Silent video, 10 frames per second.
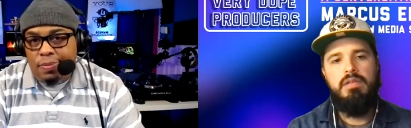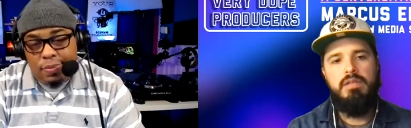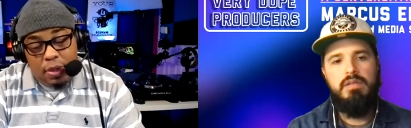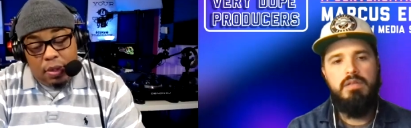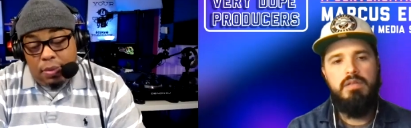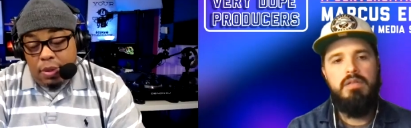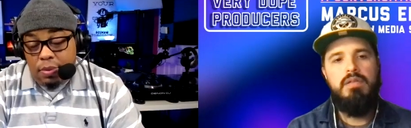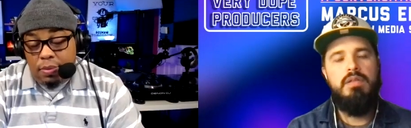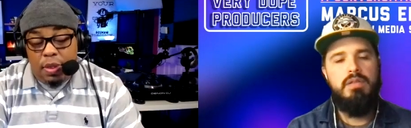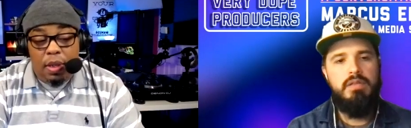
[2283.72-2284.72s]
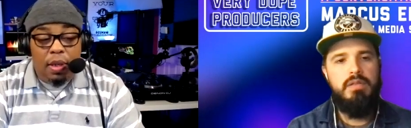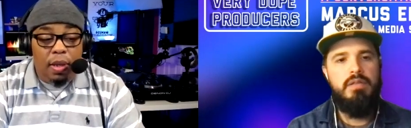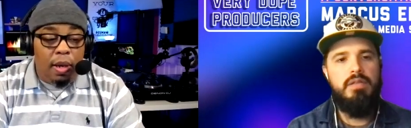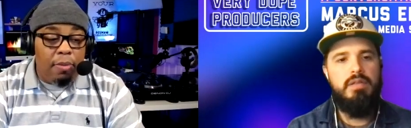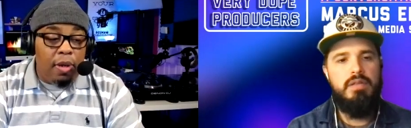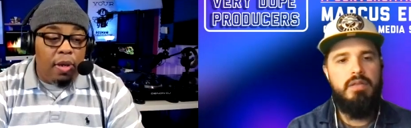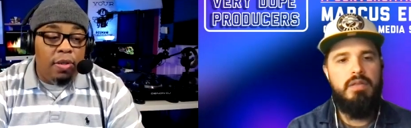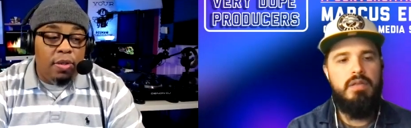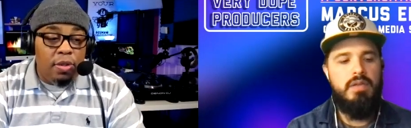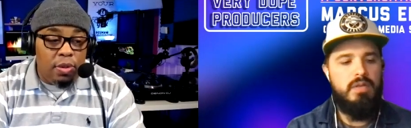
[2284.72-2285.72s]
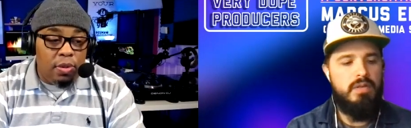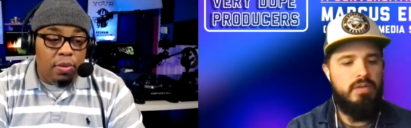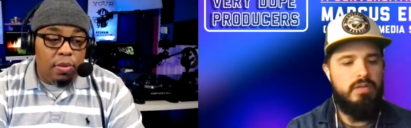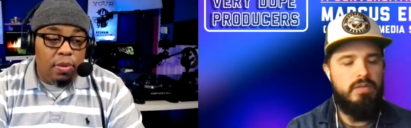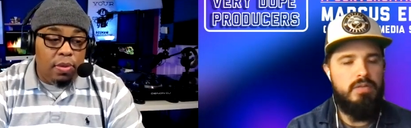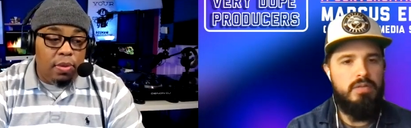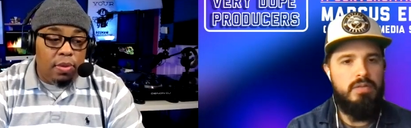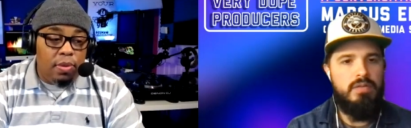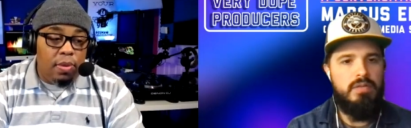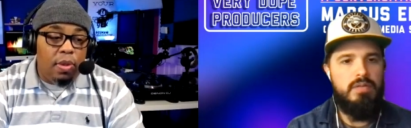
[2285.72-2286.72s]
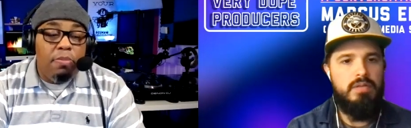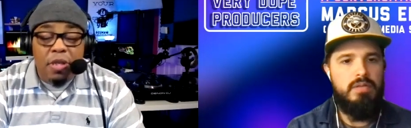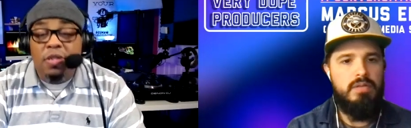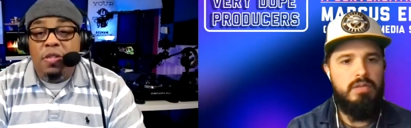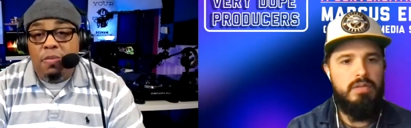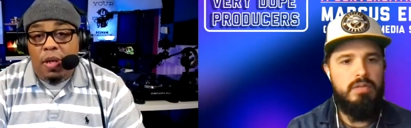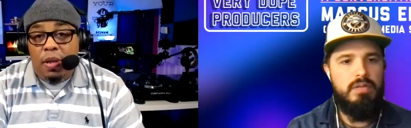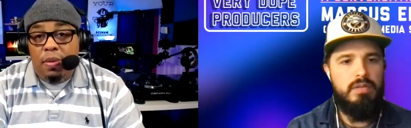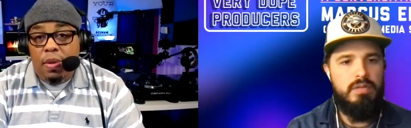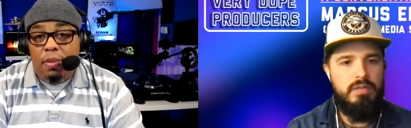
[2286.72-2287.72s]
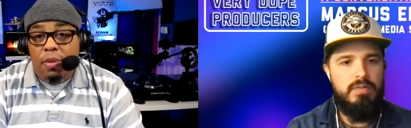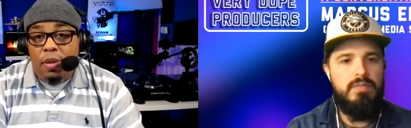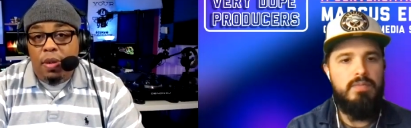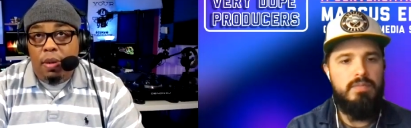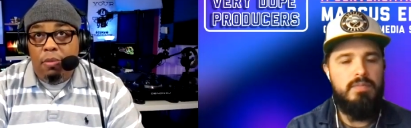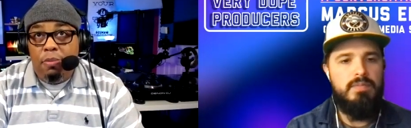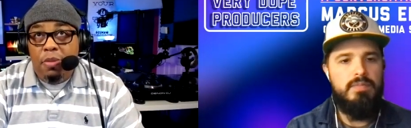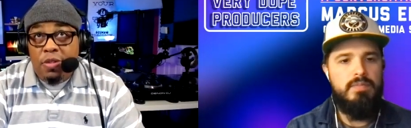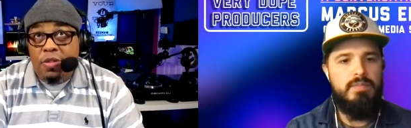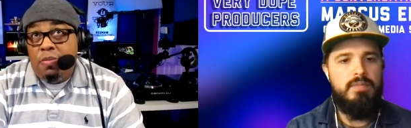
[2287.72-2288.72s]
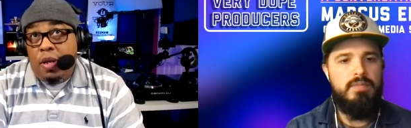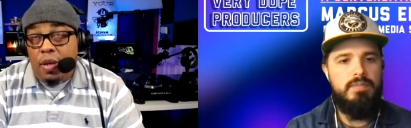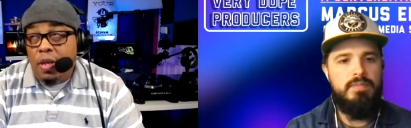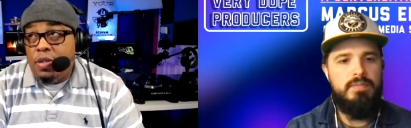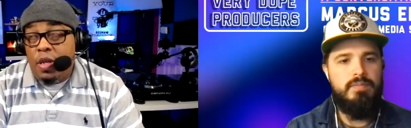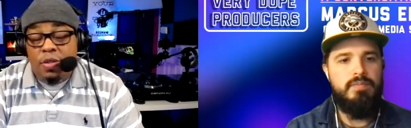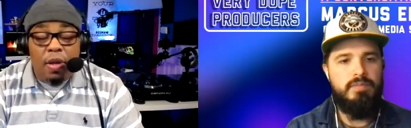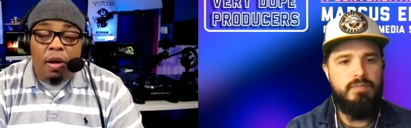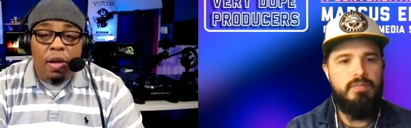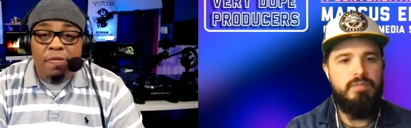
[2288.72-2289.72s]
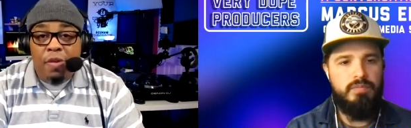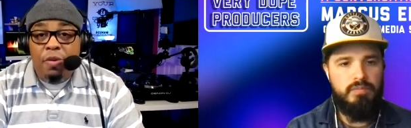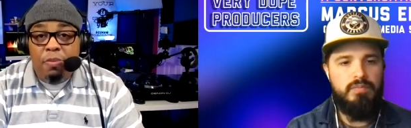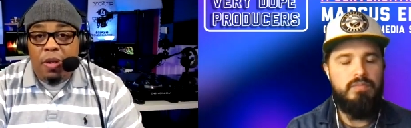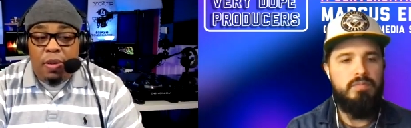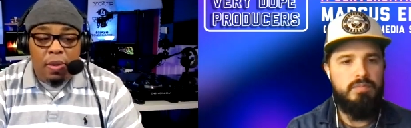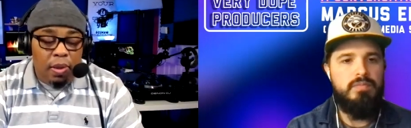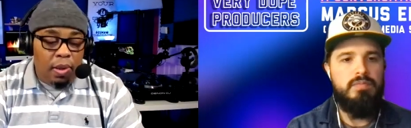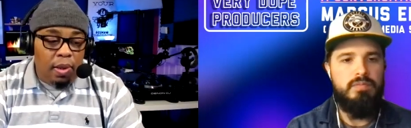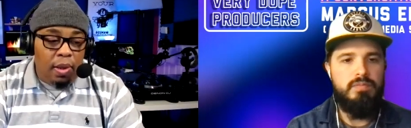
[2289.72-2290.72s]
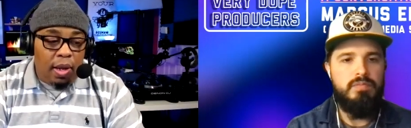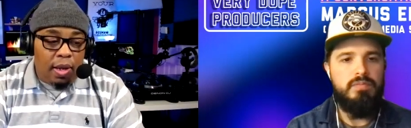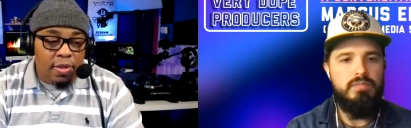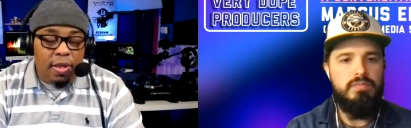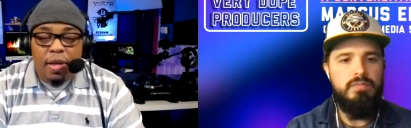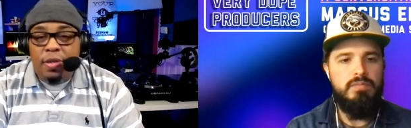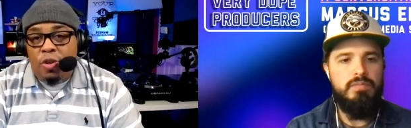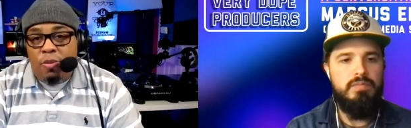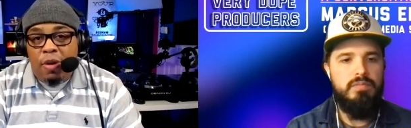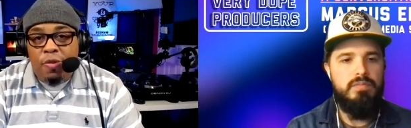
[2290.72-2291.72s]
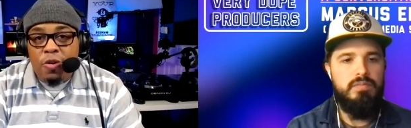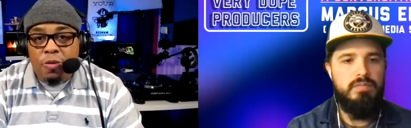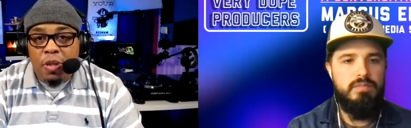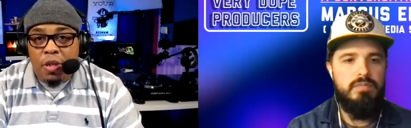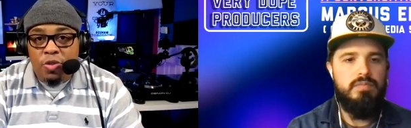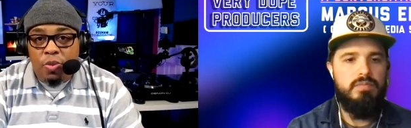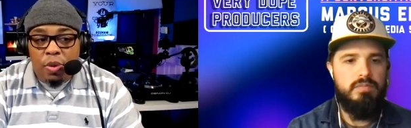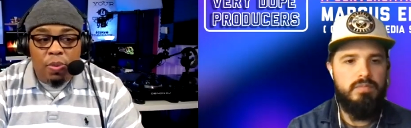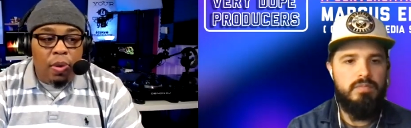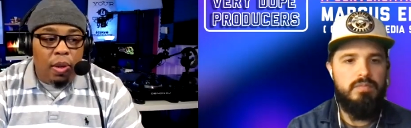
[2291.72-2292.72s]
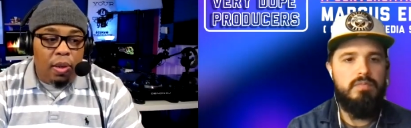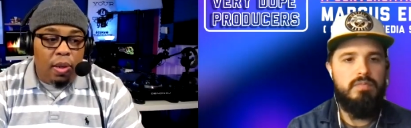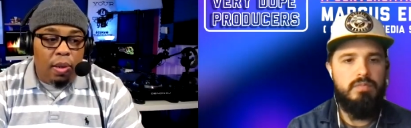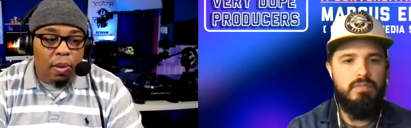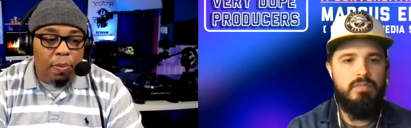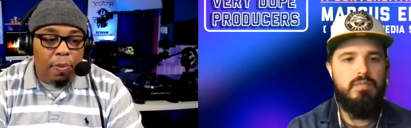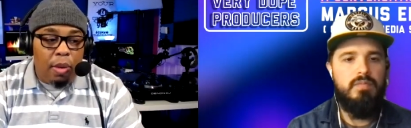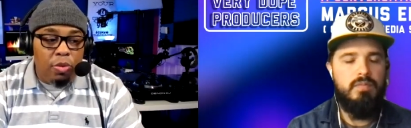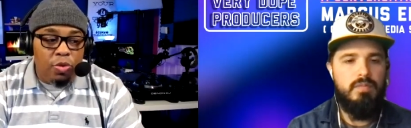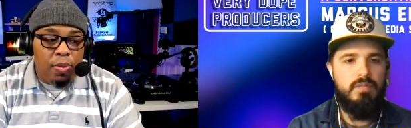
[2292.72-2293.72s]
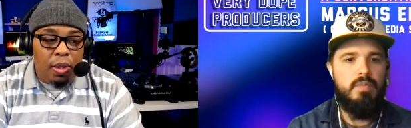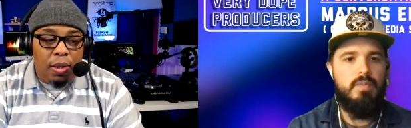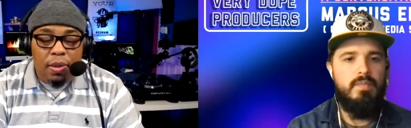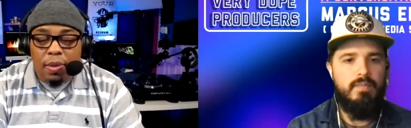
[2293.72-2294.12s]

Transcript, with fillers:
Speaker 1: I mean, and I'm a hustler, a businessman. I'm a I'm a businessman. That's that's all I've ever been. Like I said, I sold my first beat at 21. Um, I was running,